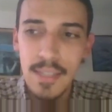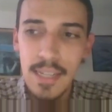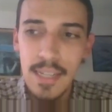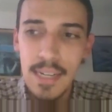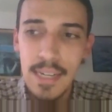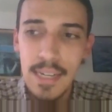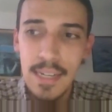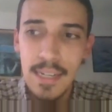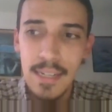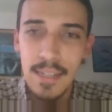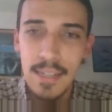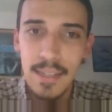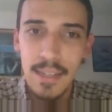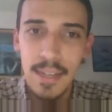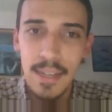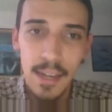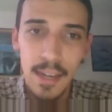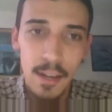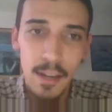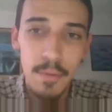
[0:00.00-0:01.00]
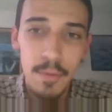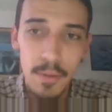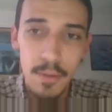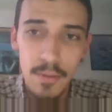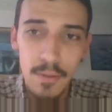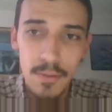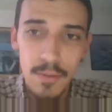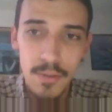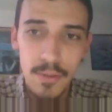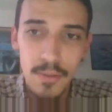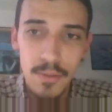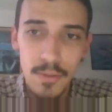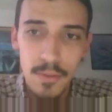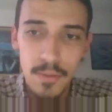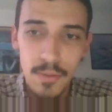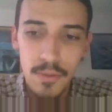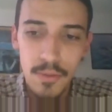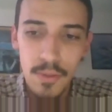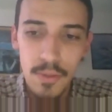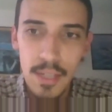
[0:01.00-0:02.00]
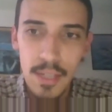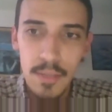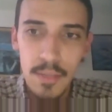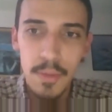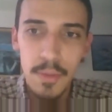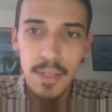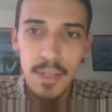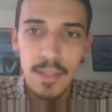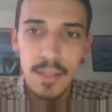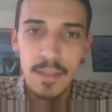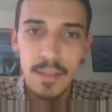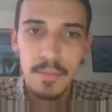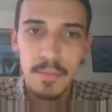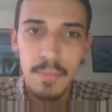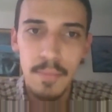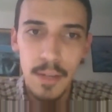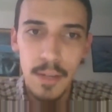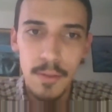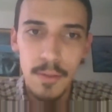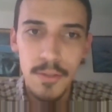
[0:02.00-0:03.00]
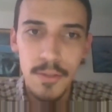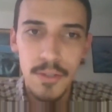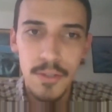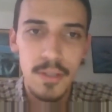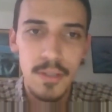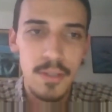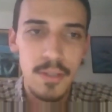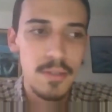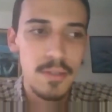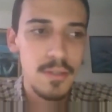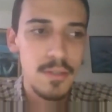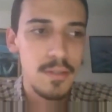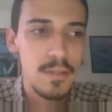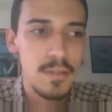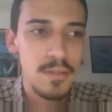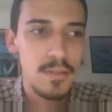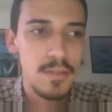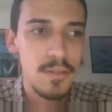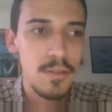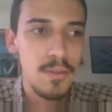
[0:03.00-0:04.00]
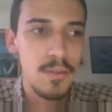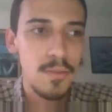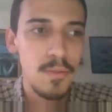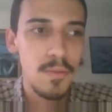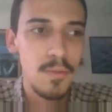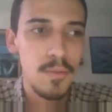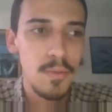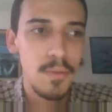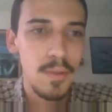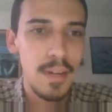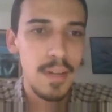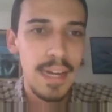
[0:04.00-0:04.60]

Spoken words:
and I am also doing it with Magoosh. So